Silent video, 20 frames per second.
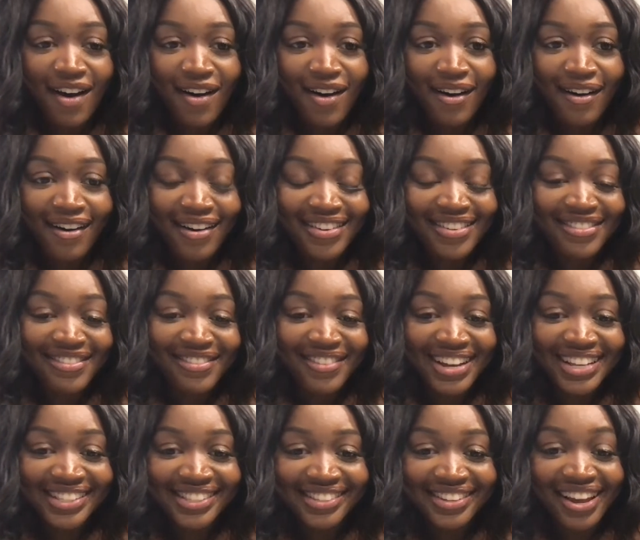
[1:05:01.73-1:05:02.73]
on
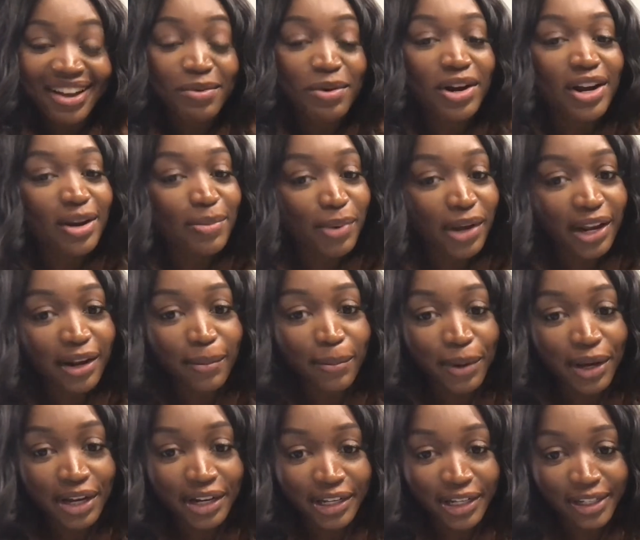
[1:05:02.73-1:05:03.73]
Wednesday. We're gonna paint a
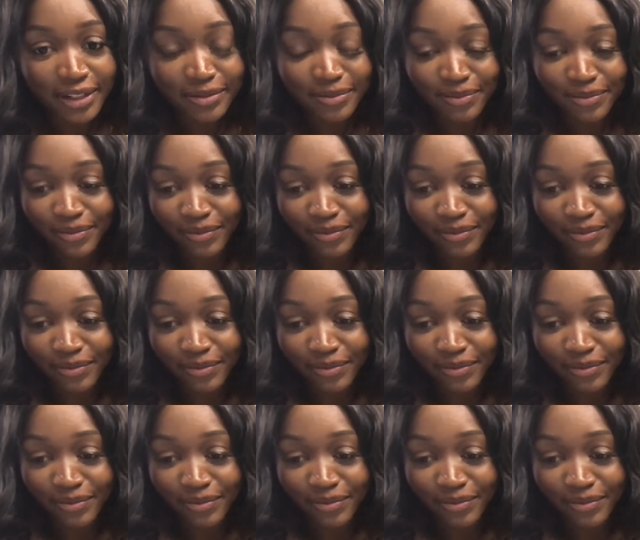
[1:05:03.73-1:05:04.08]
bunny.